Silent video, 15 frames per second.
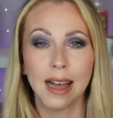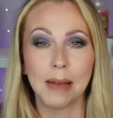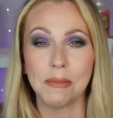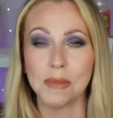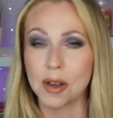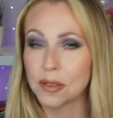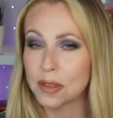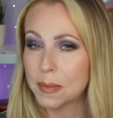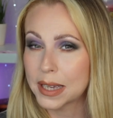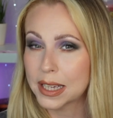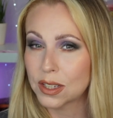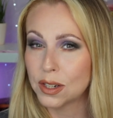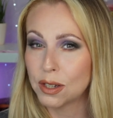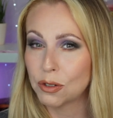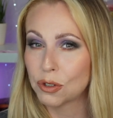I'm not the
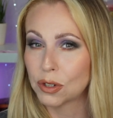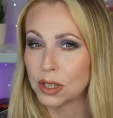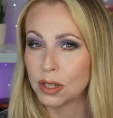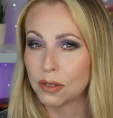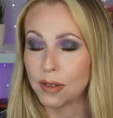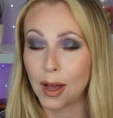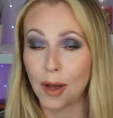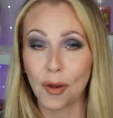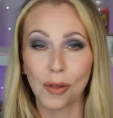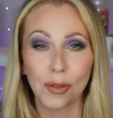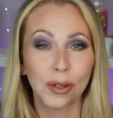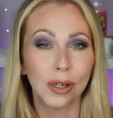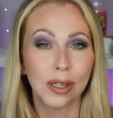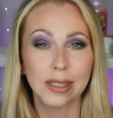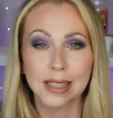biggest neutral lover, or the
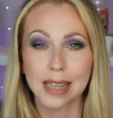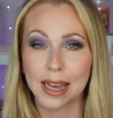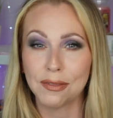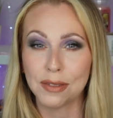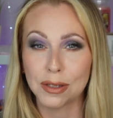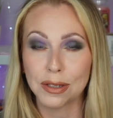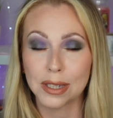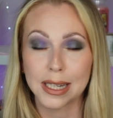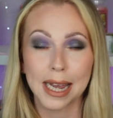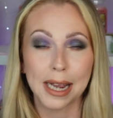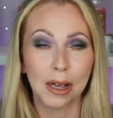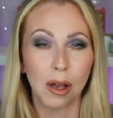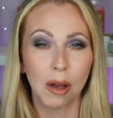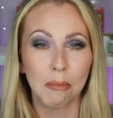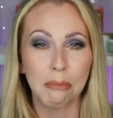colours that I've used today
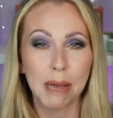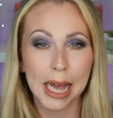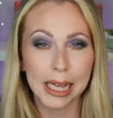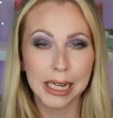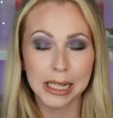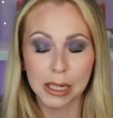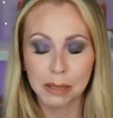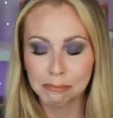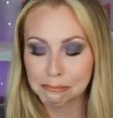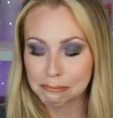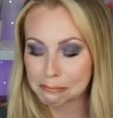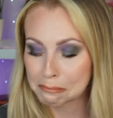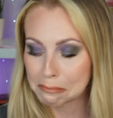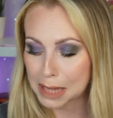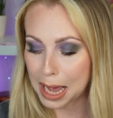and combined.
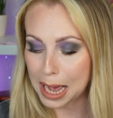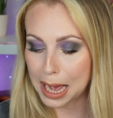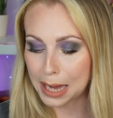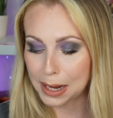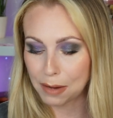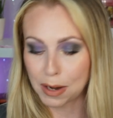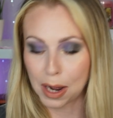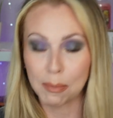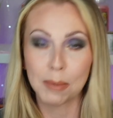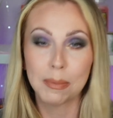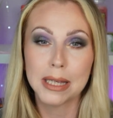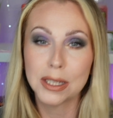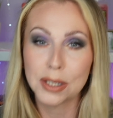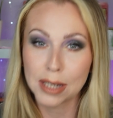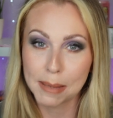I don't know, but
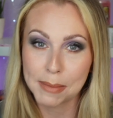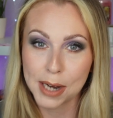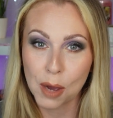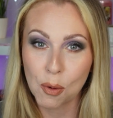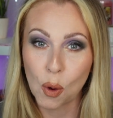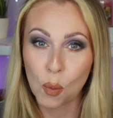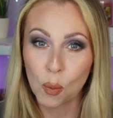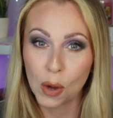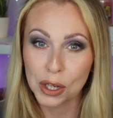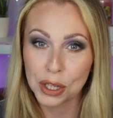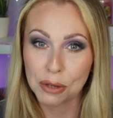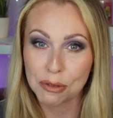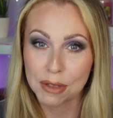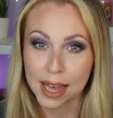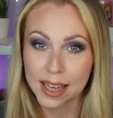please do let me know what
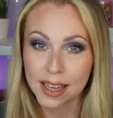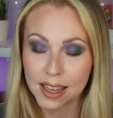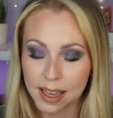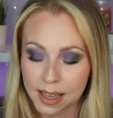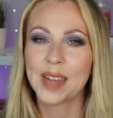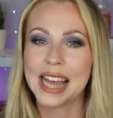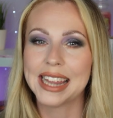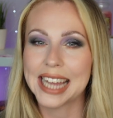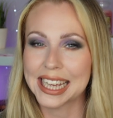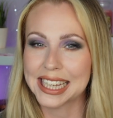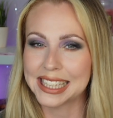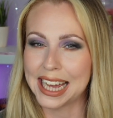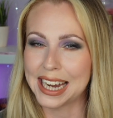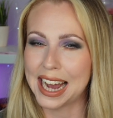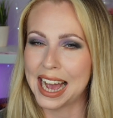you think. Like I
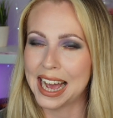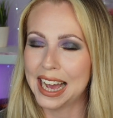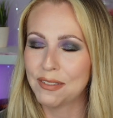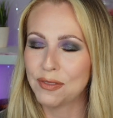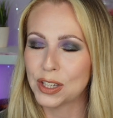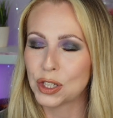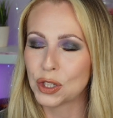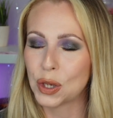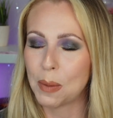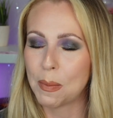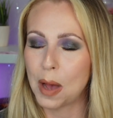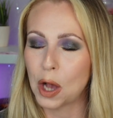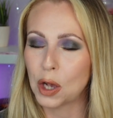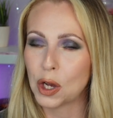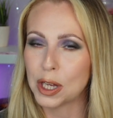said, I have
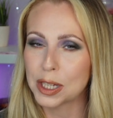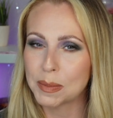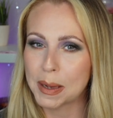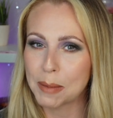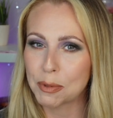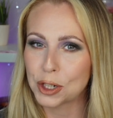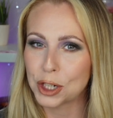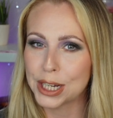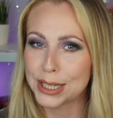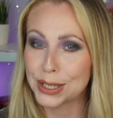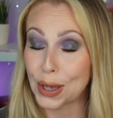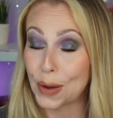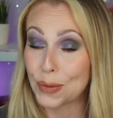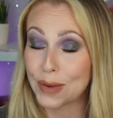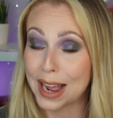some cosmic brushes
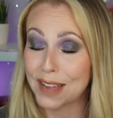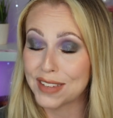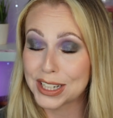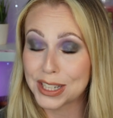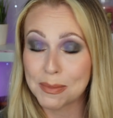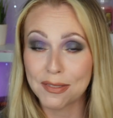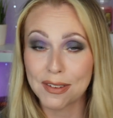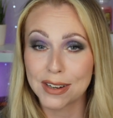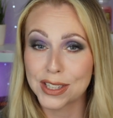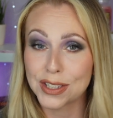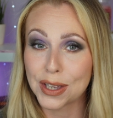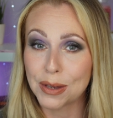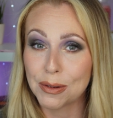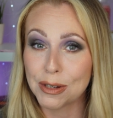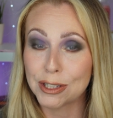arriving to me very
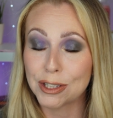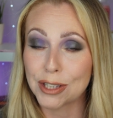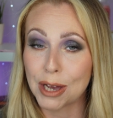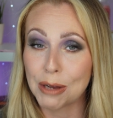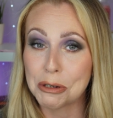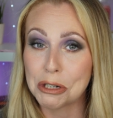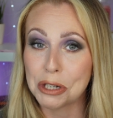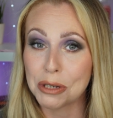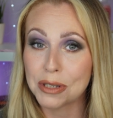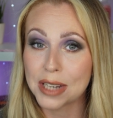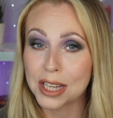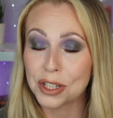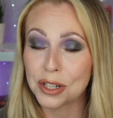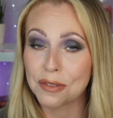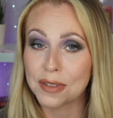soon, so do
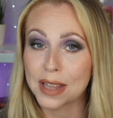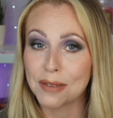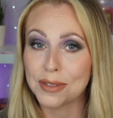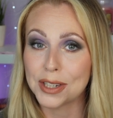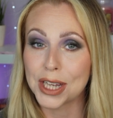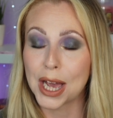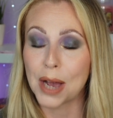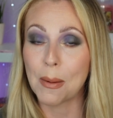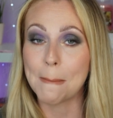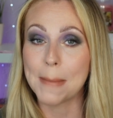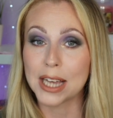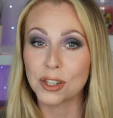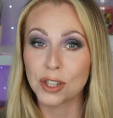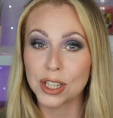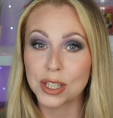stay tuned for that video.
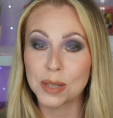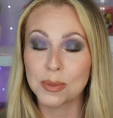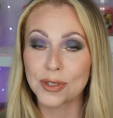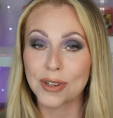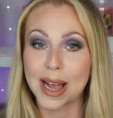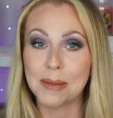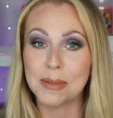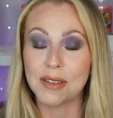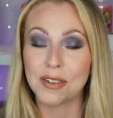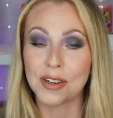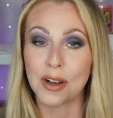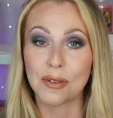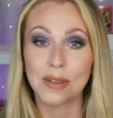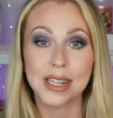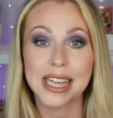Make sure you're subscribed if you're
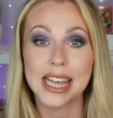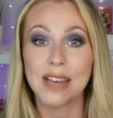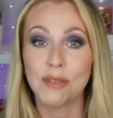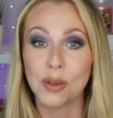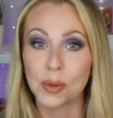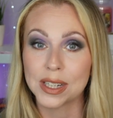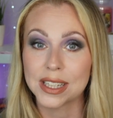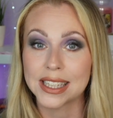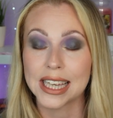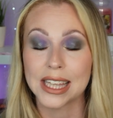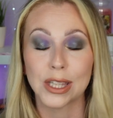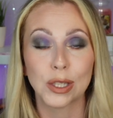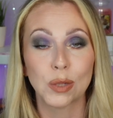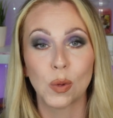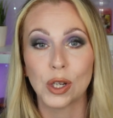not already, if you want to see
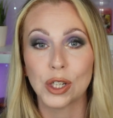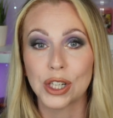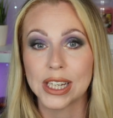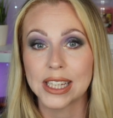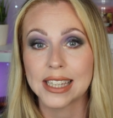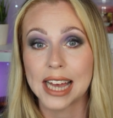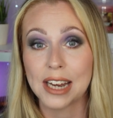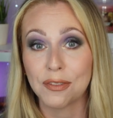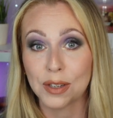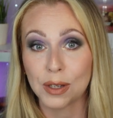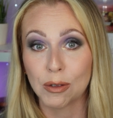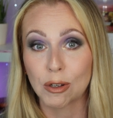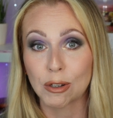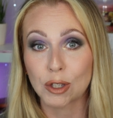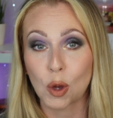the swatches and a
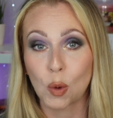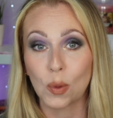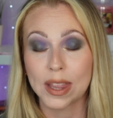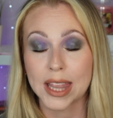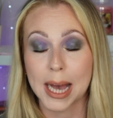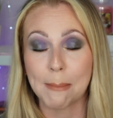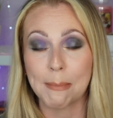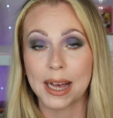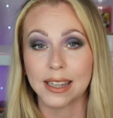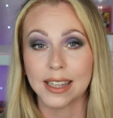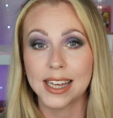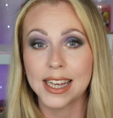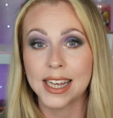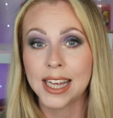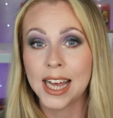few looks with that
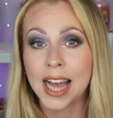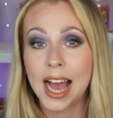palette.